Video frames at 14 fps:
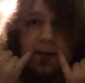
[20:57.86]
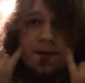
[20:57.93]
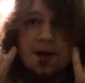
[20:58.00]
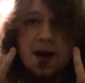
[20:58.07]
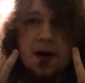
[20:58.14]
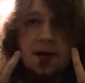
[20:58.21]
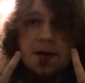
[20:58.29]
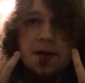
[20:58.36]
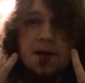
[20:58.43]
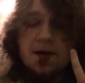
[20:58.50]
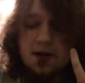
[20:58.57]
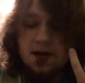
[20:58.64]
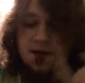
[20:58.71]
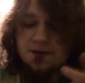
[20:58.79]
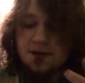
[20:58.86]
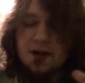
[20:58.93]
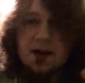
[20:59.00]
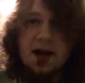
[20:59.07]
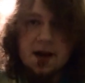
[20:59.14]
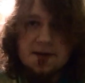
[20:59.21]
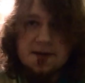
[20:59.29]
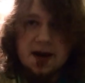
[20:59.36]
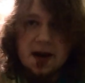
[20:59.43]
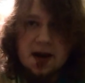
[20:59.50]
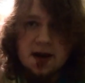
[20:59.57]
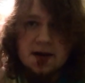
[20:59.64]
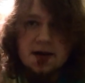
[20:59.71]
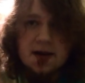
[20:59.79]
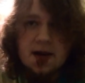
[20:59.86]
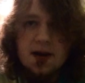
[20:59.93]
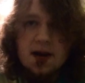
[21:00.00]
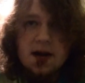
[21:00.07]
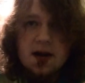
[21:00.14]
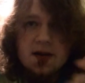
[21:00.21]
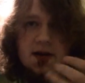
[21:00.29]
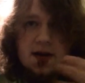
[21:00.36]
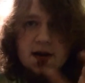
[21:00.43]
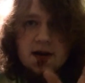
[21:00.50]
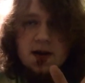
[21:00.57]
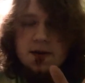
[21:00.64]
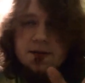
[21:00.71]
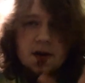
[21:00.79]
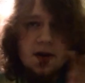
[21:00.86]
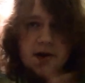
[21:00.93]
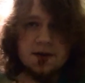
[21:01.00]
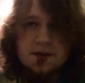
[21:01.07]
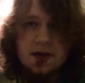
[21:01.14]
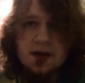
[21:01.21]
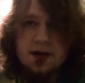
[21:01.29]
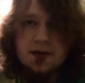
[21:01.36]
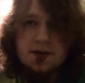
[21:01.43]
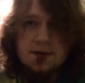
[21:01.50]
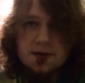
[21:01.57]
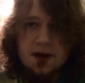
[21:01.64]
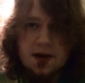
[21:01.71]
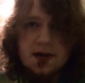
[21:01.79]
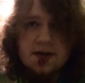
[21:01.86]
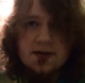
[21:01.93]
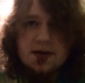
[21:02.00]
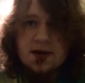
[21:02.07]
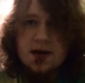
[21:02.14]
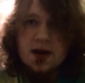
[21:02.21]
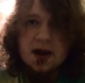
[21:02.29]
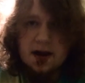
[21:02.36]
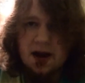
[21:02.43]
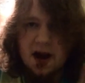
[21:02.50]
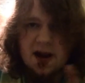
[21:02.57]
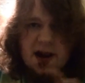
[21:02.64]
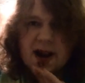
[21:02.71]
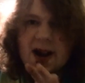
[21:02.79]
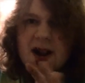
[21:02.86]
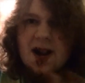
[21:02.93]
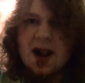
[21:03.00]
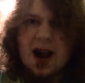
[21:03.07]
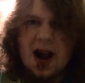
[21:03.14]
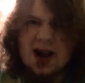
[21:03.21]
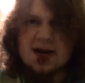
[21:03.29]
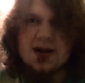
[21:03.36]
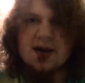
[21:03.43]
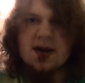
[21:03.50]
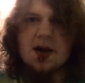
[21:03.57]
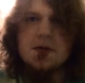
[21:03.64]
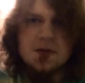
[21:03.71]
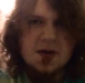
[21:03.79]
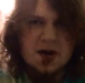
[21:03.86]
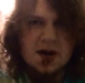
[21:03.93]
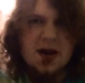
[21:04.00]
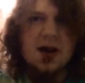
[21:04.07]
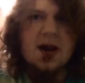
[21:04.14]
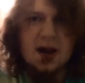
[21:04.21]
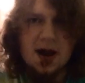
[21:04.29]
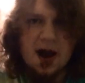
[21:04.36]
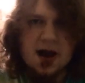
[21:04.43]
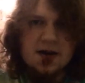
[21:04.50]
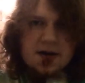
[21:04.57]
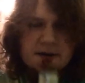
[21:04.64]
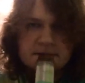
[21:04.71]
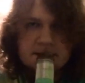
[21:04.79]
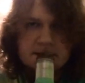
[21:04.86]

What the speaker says: mouth, a fucking half can of all these fucking different brands, and how they clash. They really clash.